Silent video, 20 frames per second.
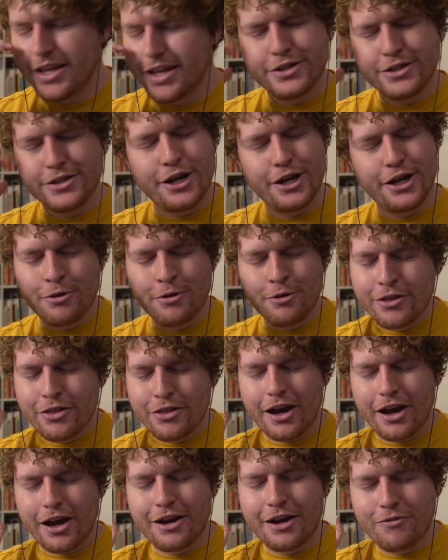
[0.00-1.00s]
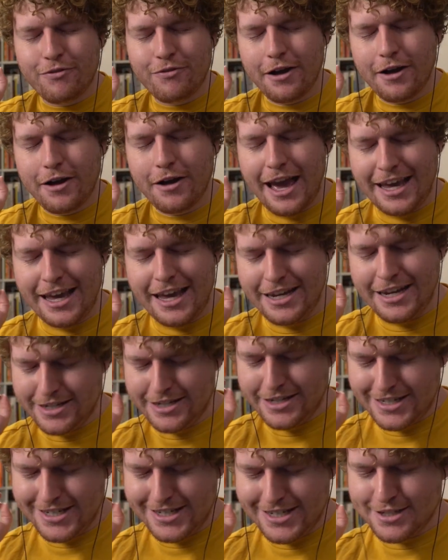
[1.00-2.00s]
You know, the kind of
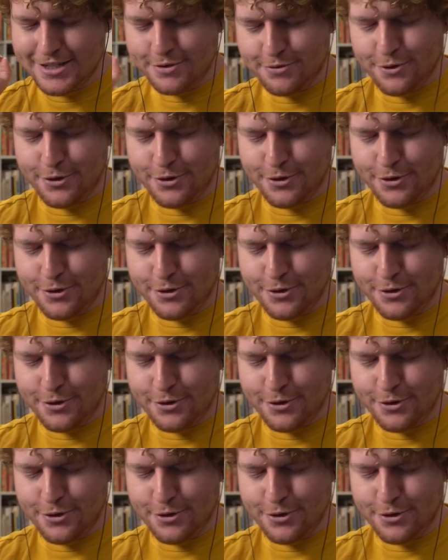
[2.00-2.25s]
80s